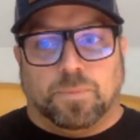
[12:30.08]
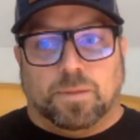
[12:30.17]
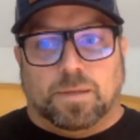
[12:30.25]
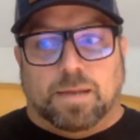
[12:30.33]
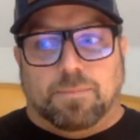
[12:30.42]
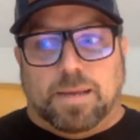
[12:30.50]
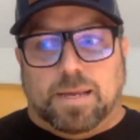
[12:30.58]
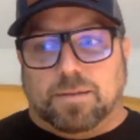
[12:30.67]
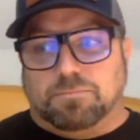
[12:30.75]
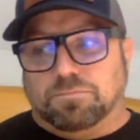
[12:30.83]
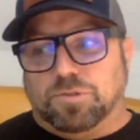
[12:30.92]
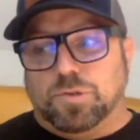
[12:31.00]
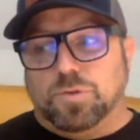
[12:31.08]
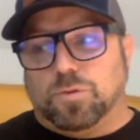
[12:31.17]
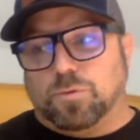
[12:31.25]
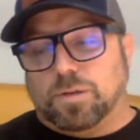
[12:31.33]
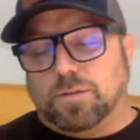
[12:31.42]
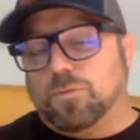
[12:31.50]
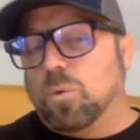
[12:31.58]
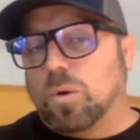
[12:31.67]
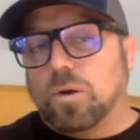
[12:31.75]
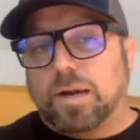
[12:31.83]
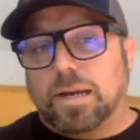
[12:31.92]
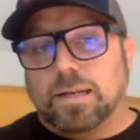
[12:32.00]
and make $2, $3,
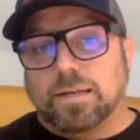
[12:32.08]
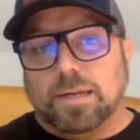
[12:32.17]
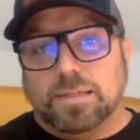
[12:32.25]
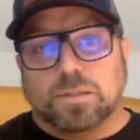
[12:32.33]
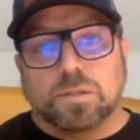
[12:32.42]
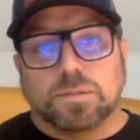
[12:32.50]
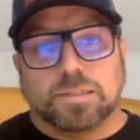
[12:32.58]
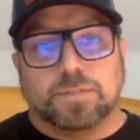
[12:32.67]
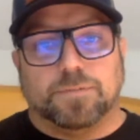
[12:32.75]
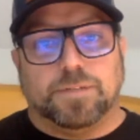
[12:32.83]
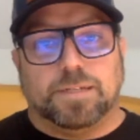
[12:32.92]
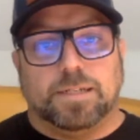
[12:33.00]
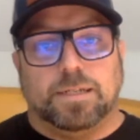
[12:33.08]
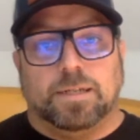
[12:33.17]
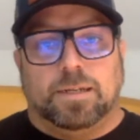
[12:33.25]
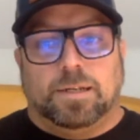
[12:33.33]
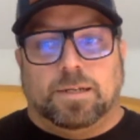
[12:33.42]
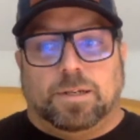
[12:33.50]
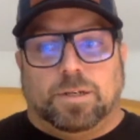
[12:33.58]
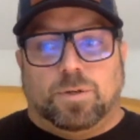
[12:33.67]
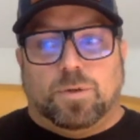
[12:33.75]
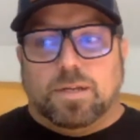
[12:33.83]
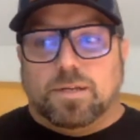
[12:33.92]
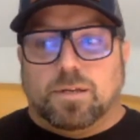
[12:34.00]
$4,000 as a wholesale fee,
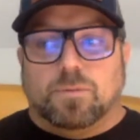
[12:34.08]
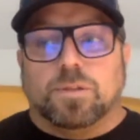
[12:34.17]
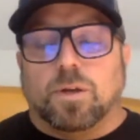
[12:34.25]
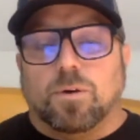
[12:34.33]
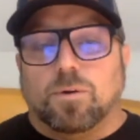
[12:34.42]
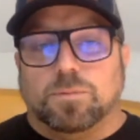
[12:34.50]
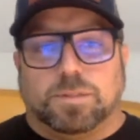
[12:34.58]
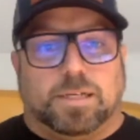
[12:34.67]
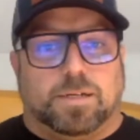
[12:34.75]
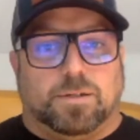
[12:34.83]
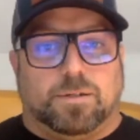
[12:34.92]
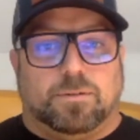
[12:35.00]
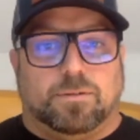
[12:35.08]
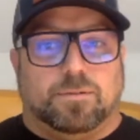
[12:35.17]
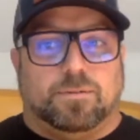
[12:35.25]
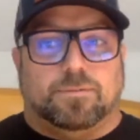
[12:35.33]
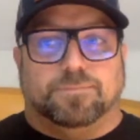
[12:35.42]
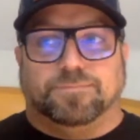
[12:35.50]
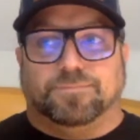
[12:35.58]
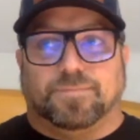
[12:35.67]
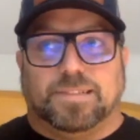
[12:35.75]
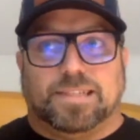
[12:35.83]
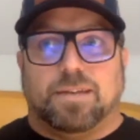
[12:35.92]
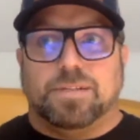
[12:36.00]
you can deal with homes that are
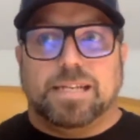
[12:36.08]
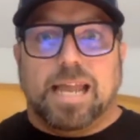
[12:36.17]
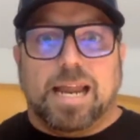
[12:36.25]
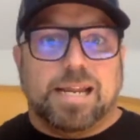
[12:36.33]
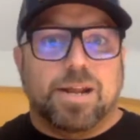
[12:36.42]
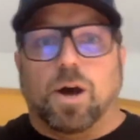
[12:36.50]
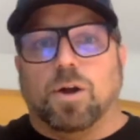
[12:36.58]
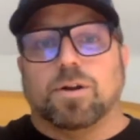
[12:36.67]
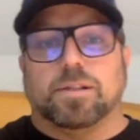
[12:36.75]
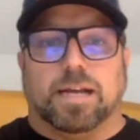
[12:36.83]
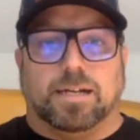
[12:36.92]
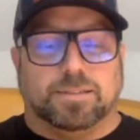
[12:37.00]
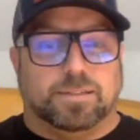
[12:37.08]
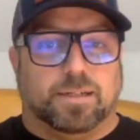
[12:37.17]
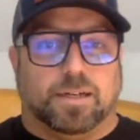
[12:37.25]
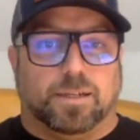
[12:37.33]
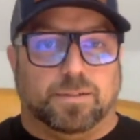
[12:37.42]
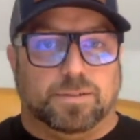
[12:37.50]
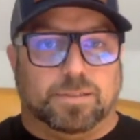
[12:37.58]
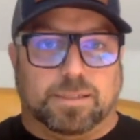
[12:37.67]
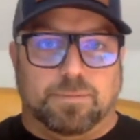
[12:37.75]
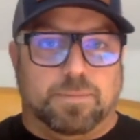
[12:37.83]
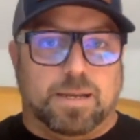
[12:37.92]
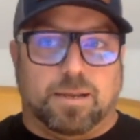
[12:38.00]
$70,000, $80,000, $100,000
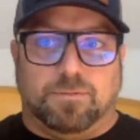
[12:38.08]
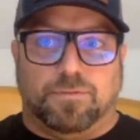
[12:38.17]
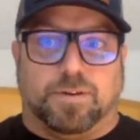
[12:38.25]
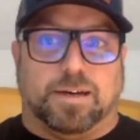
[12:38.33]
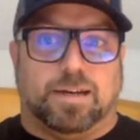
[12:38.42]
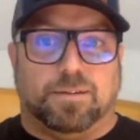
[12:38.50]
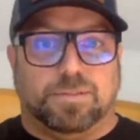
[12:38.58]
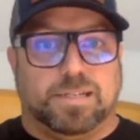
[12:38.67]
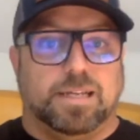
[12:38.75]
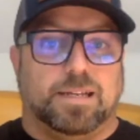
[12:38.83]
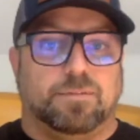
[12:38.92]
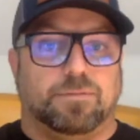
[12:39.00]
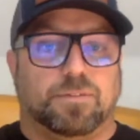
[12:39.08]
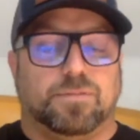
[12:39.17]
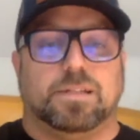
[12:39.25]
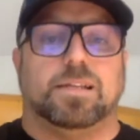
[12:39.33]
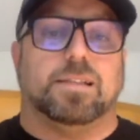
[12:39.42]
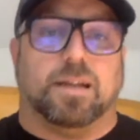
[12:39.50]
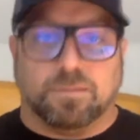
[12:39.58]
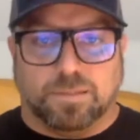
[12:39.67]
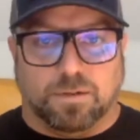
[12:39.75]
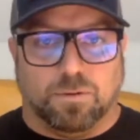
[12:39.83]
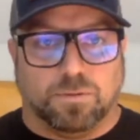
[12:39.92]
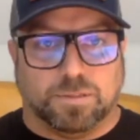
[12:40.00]
and making $5,000, $10,000,
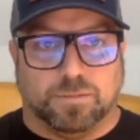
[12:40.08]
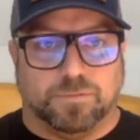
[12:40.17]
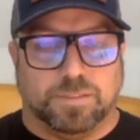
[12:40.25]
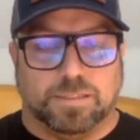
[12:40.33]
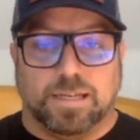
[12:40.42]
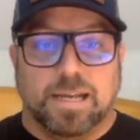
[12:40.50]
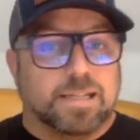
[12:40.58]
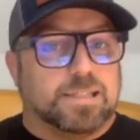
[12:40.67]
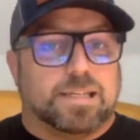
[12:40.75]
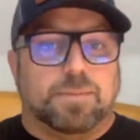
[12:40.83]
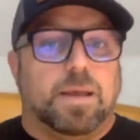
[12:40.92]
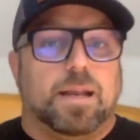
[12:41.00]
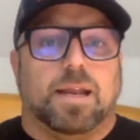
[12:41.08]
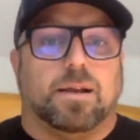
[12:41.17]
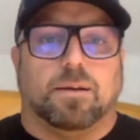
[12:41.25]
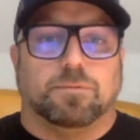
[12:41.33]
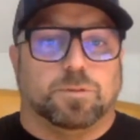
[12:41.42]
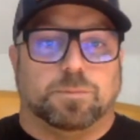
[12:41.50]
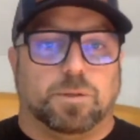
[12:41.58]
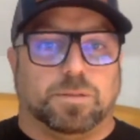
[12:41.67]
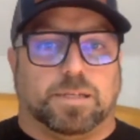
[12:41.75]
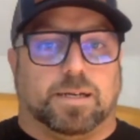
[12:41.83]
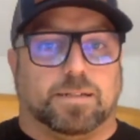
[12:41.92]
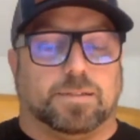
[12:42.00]
$15,000 wholesale fees. The same headache comes with both
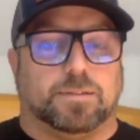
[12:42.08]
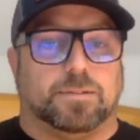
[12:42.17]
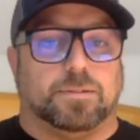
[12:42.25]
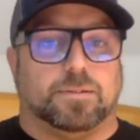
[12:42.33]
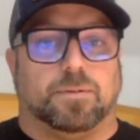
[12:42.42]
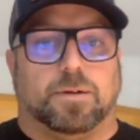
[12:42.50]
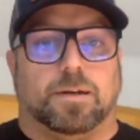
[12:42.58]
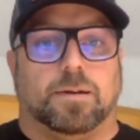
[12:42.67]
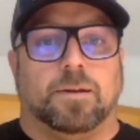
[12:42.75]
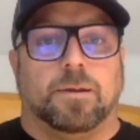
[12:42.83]
sides, right?